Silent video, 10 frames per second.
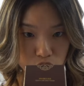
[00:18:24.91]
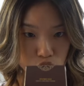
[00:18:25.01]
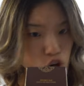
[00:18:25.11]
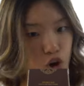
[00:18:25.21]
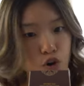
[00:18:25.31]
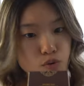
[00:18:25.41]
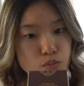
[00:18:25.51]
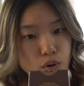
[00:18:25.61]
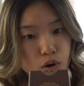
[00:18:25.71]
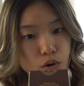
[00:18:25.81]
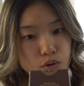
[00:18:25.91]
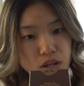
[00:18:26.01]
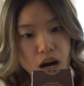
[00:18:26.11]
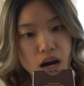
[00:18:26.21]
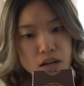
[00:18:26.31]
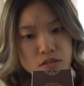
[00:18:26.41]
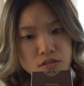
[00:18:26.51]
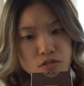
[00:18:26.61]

Cho Bo Yang.